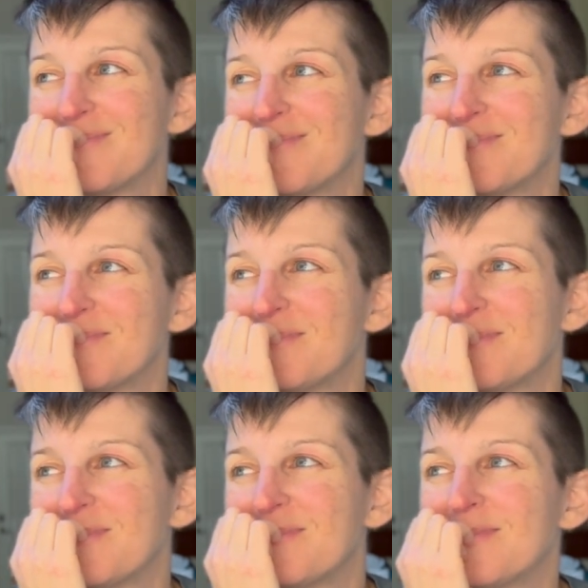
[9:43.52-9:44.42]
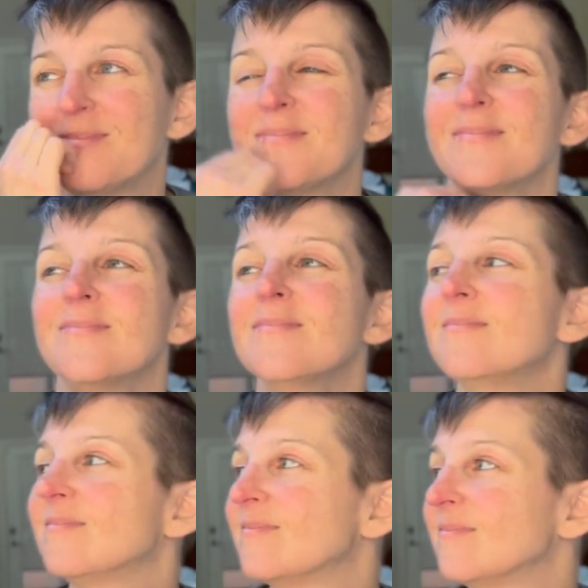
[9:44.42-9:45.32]

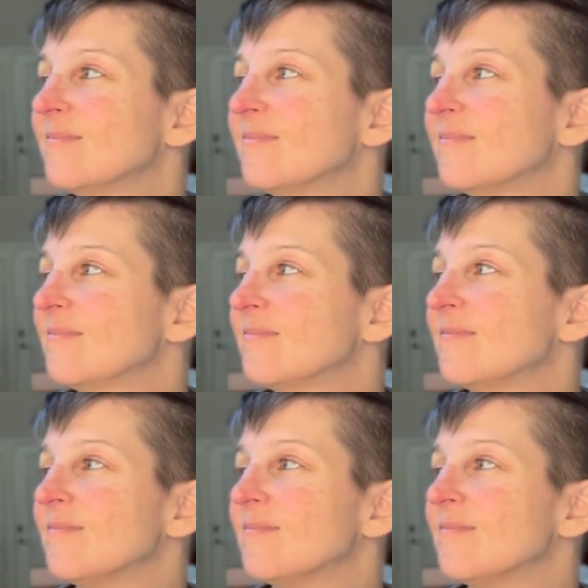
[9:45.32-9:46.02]
(not speaking)